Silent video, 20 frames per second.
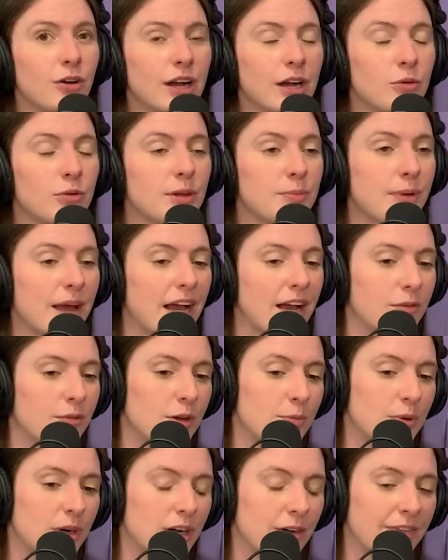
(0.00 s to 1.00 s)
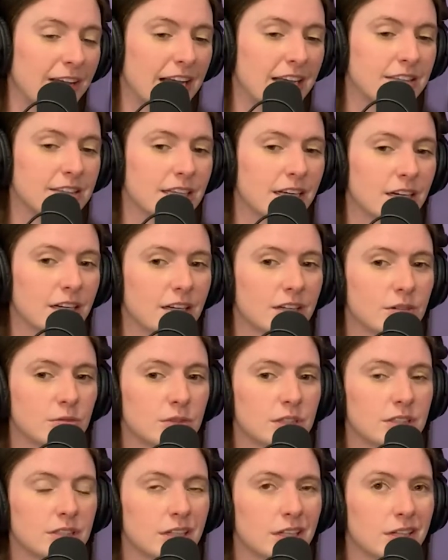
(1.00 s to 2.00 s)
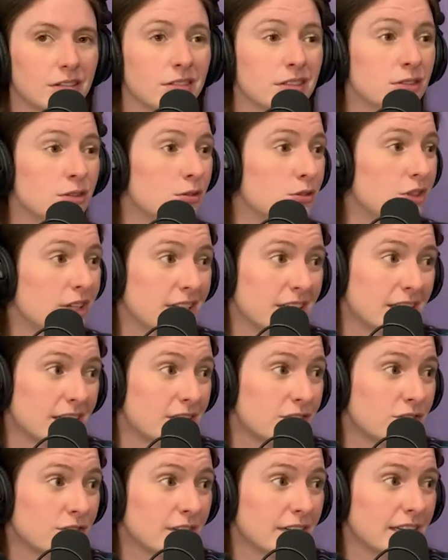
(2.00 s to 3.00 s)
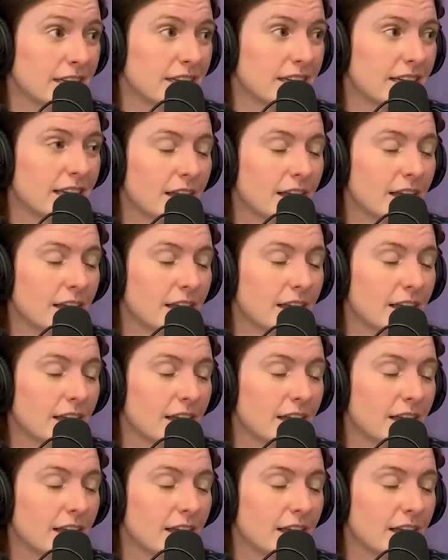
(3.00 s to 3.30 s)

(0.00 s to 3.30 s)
we put our bags down and we say, let's go try to get a drink.